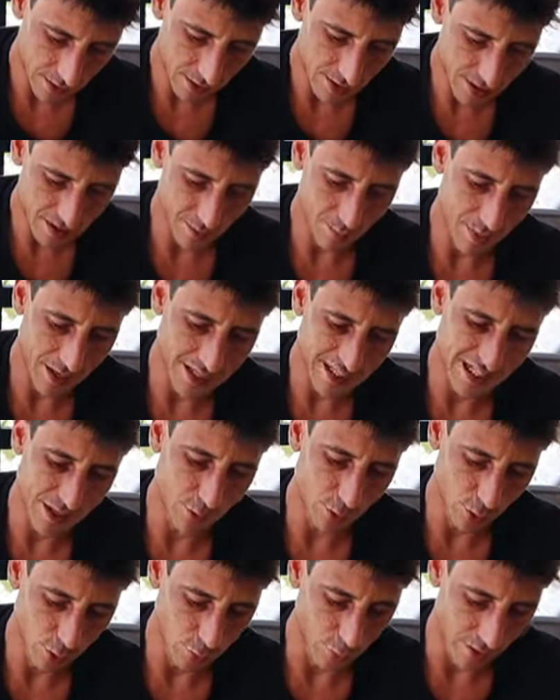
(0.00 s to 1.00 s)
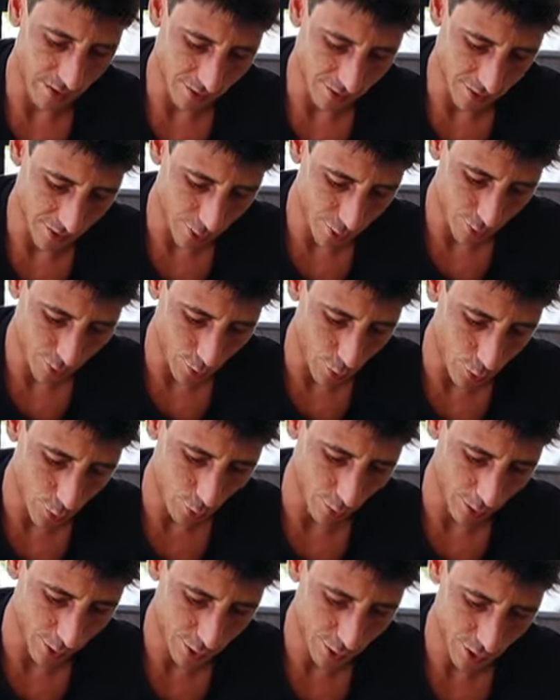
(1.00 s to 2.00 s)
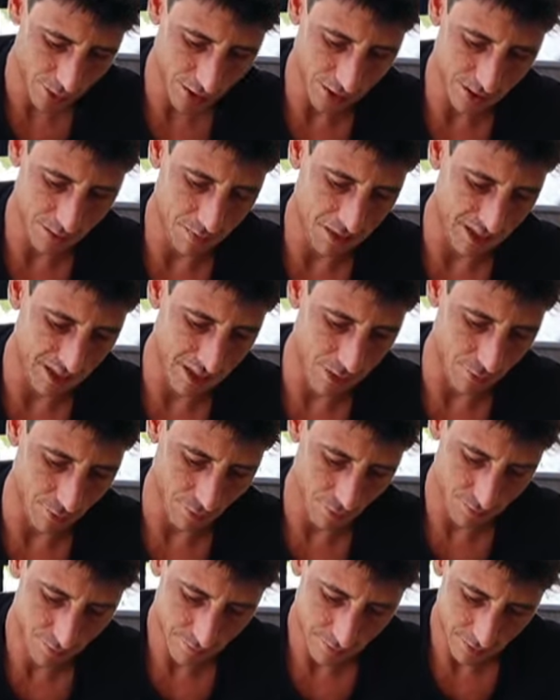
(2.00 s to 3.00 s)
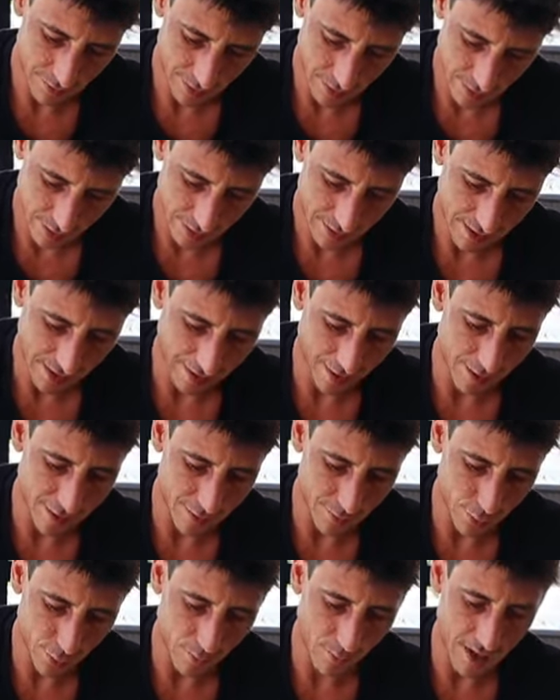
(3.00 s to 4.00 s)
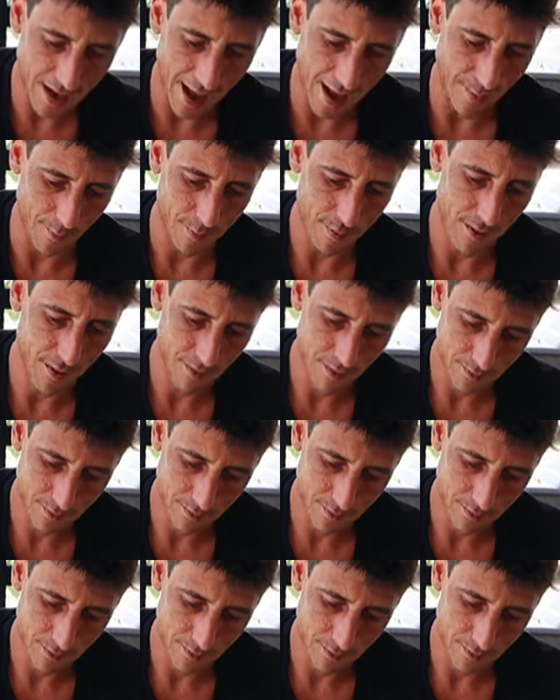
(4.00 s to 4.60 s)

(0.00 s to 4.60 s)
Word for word: This is a big deal new one, you know, the Gold Rush. It's a big deal. It's like a, a new Manap.